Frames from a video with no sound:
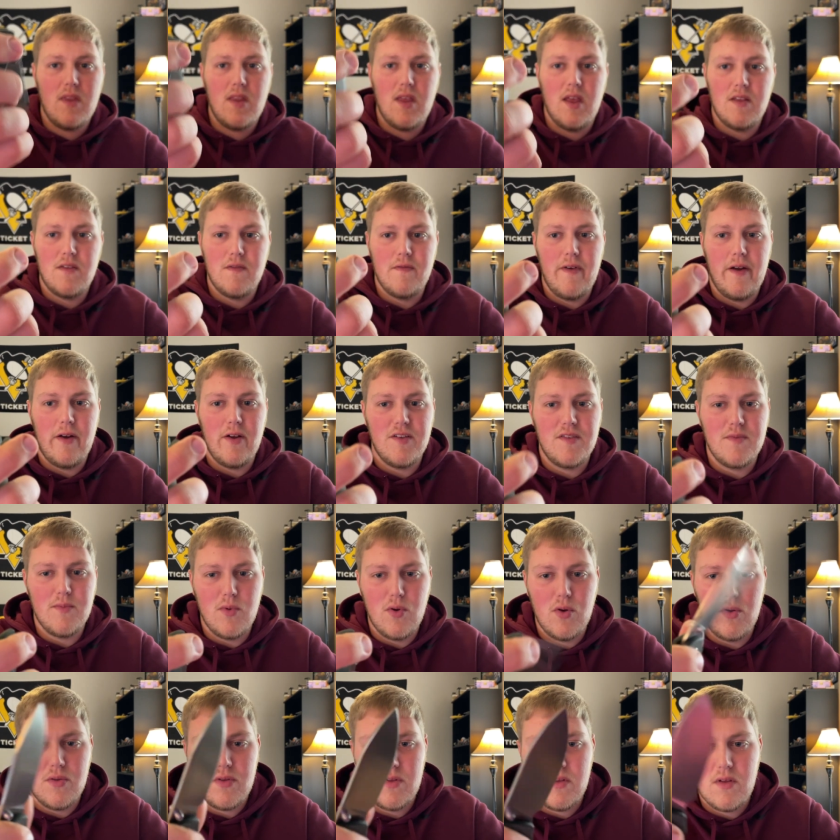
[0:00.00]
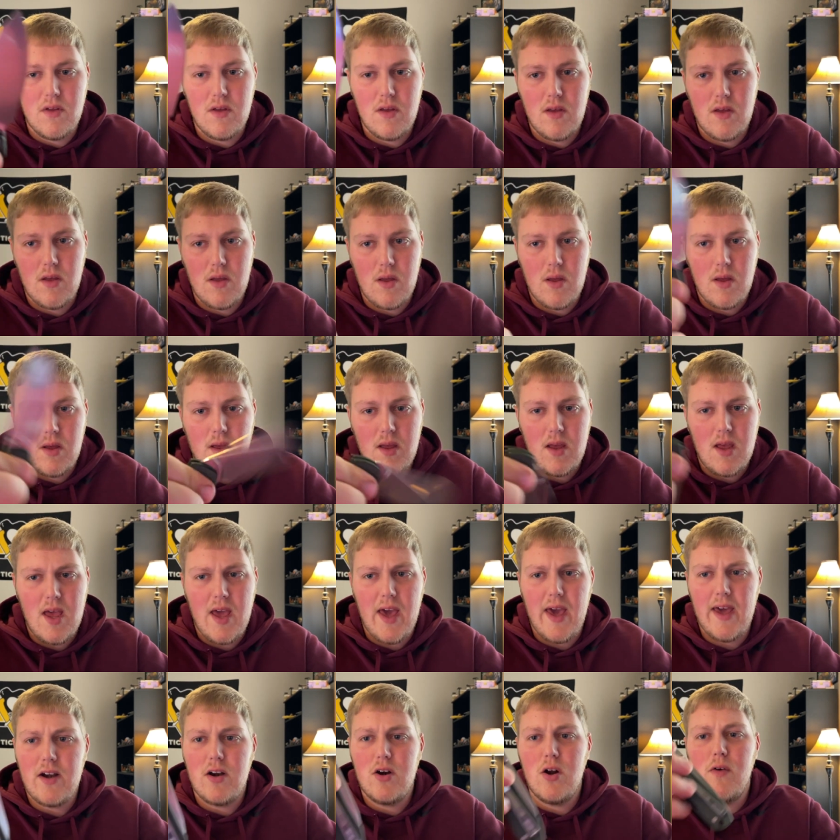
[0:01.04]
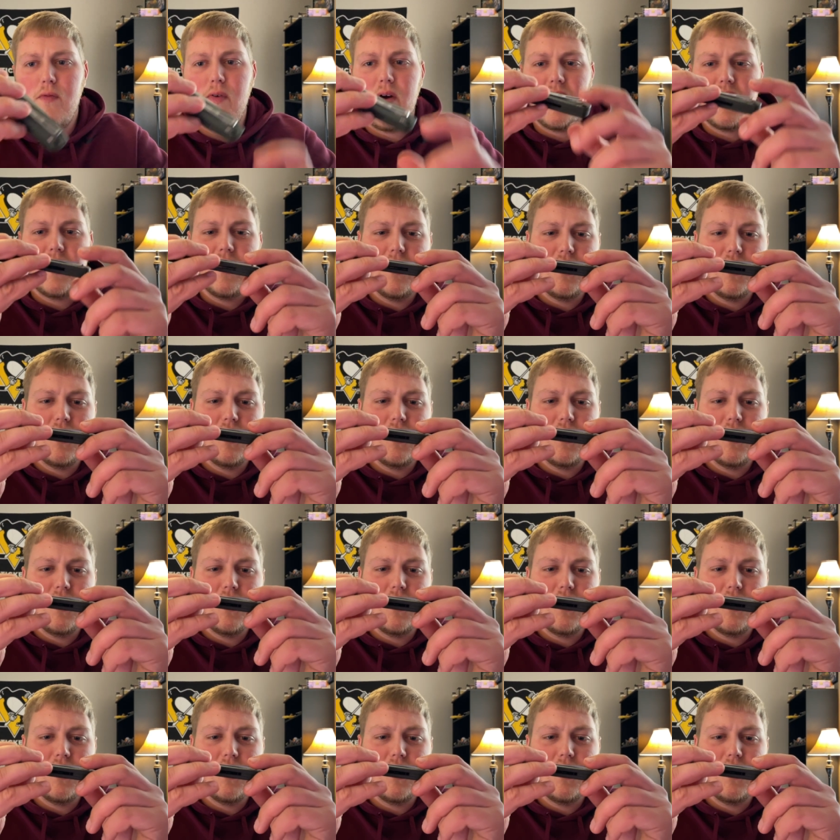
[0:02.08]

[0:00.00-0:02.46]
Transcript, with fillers: It's very smooth. I don't know if I could